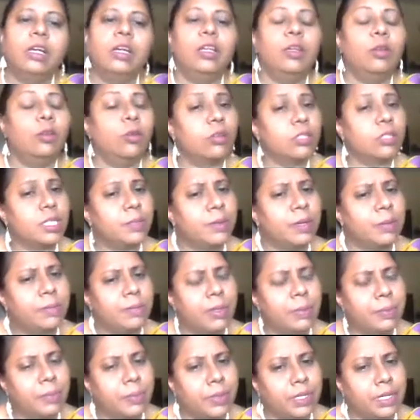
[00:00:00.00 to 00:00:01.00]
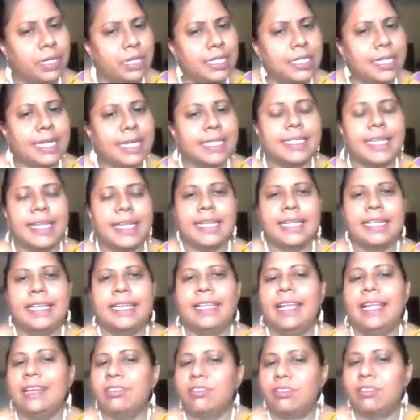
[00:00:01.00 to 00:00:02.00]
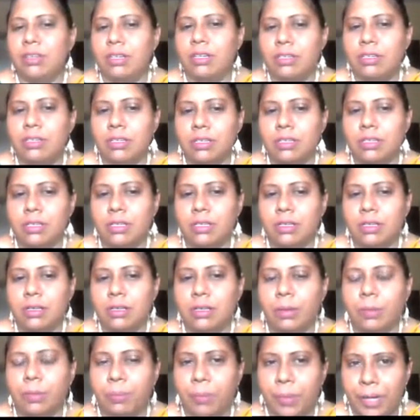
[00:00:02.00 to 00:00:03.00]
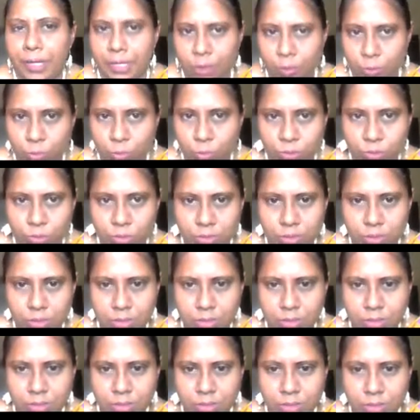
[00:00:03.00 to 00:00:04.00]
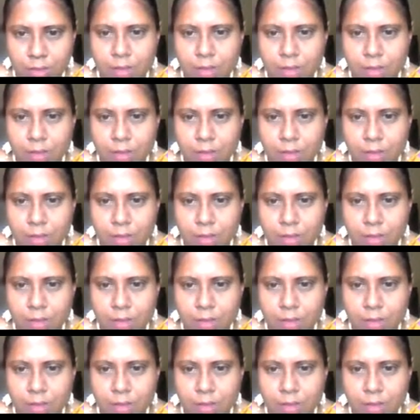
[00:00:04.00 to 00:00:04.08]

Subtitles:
Lok Sabha members are directly elected by the voters,